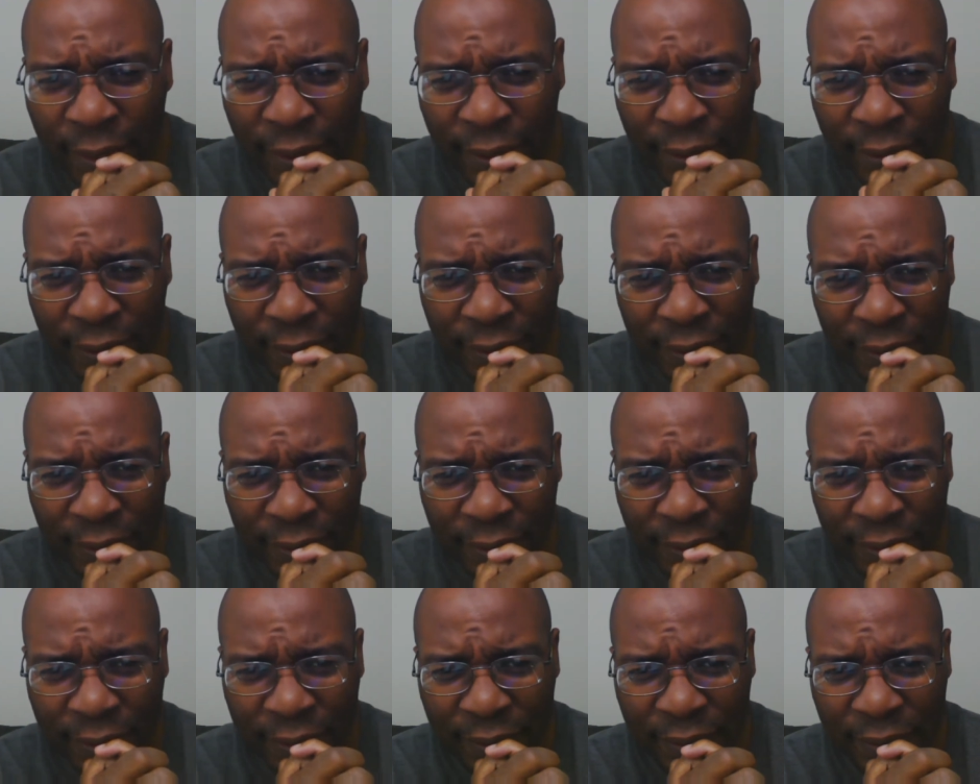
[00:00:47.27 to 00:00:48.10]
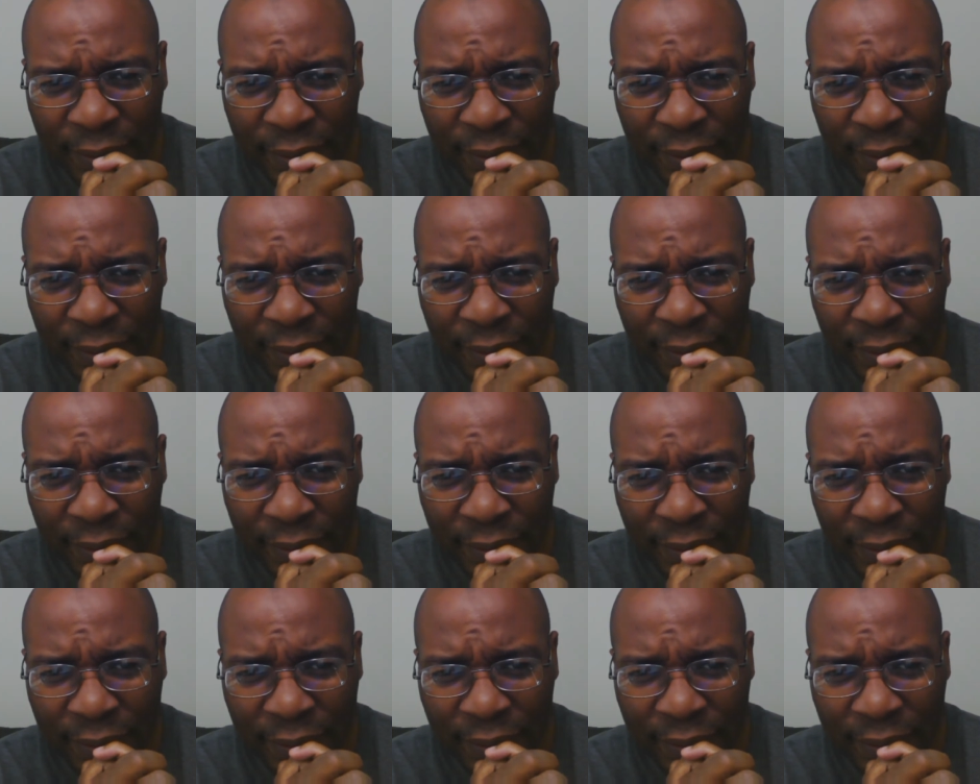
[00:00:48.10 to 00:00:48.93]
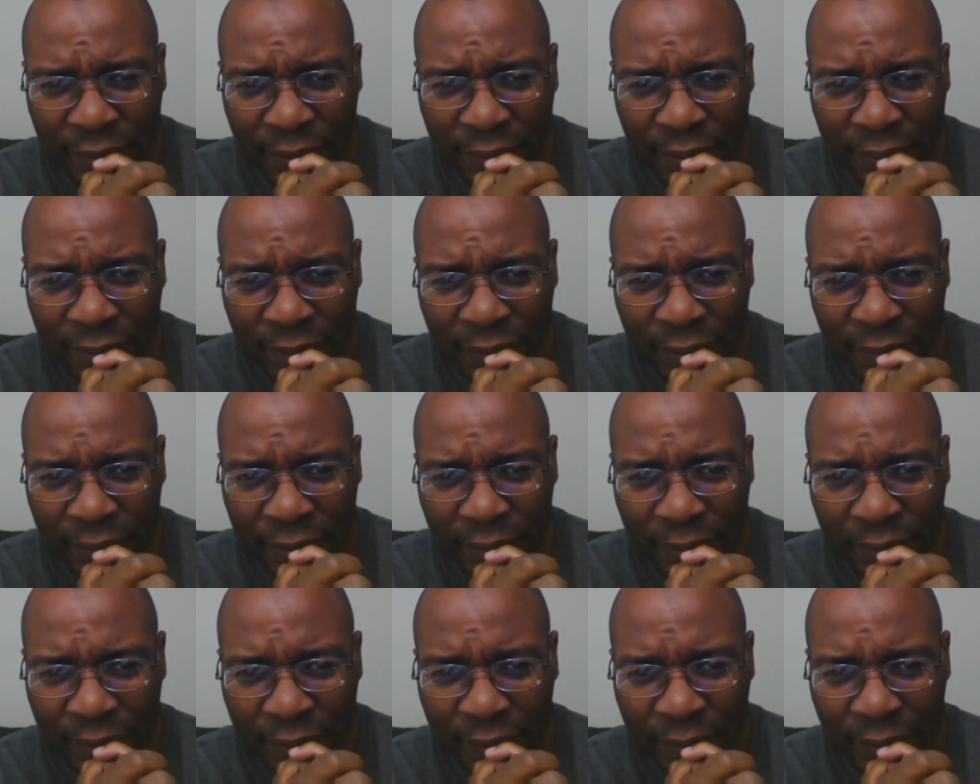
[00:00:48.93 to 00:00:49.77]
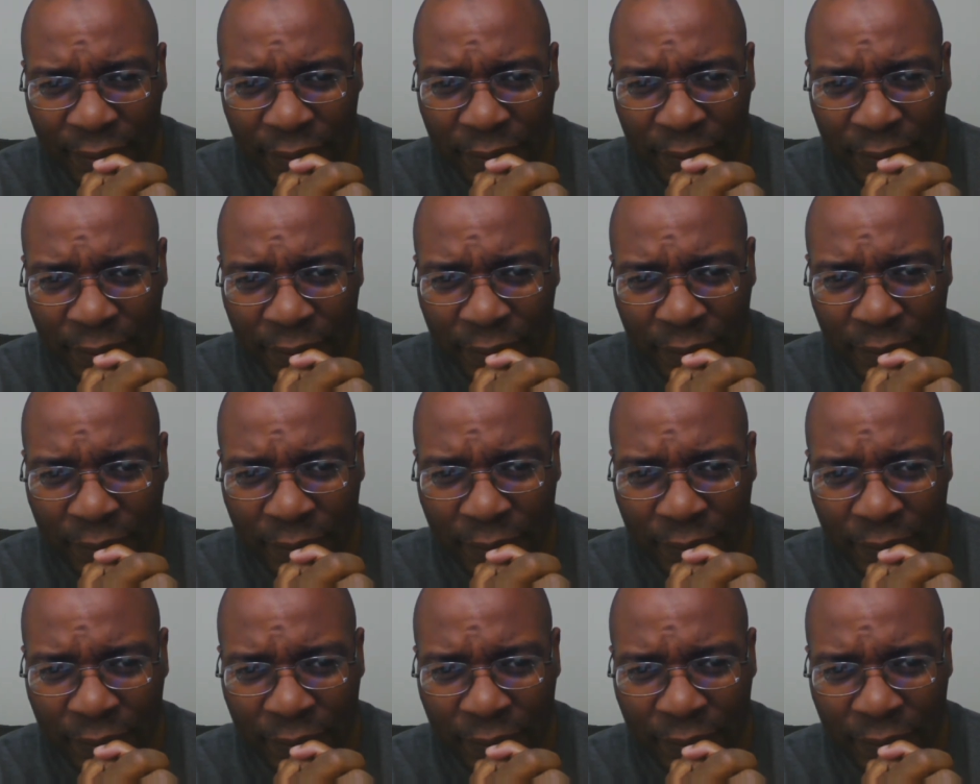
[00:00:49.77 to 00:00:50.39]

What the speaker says: (silence)